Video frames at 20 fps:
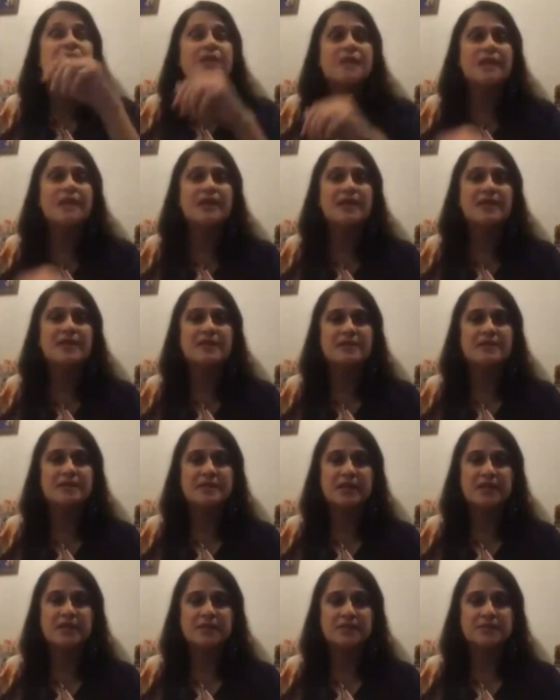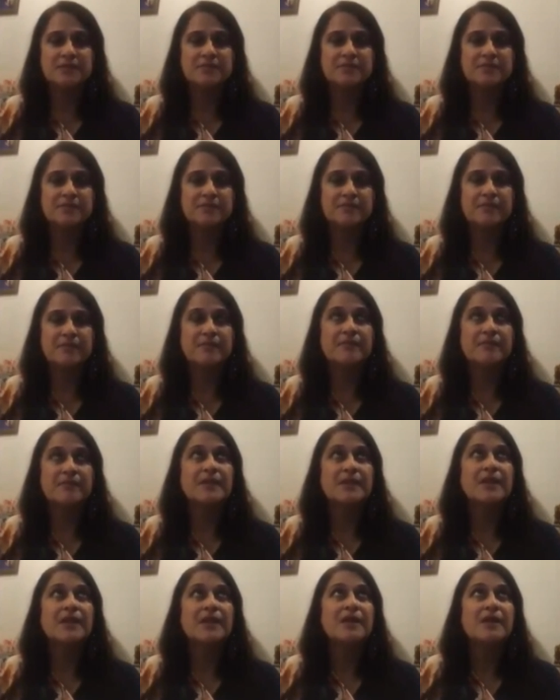and down.
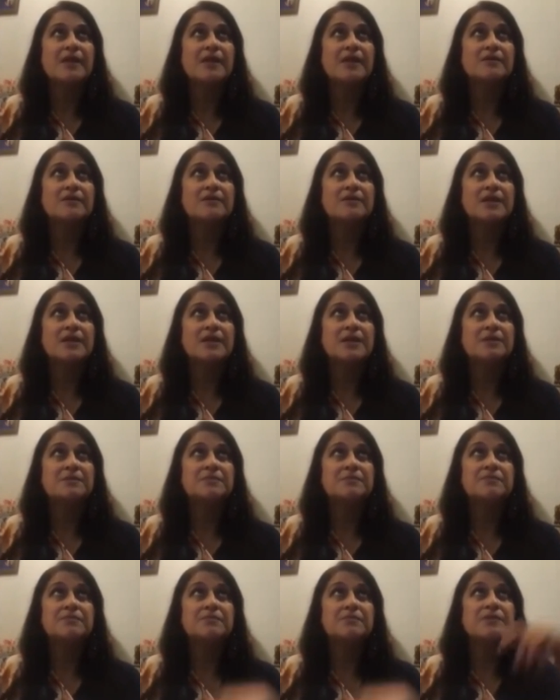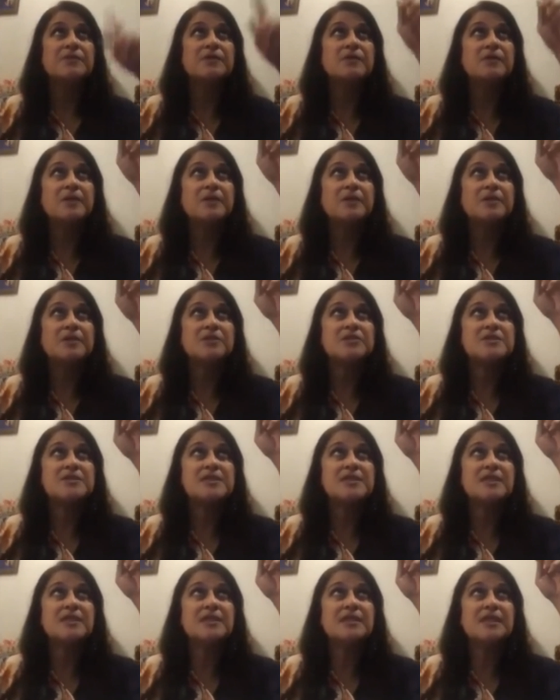Look up. Look at your
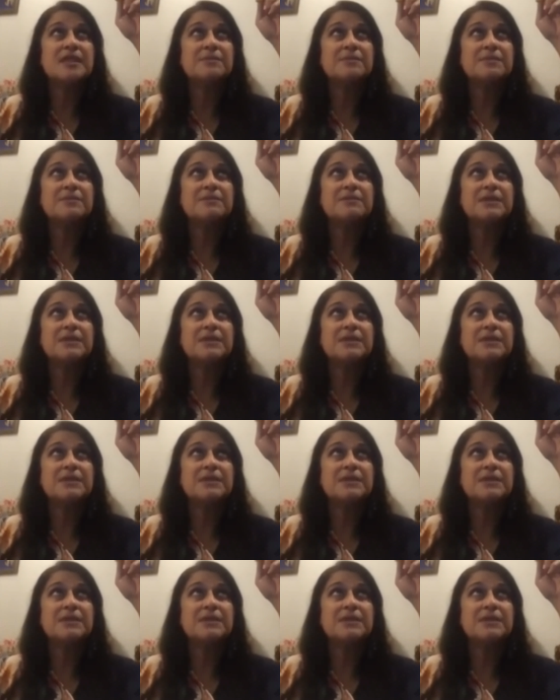ceiling, up,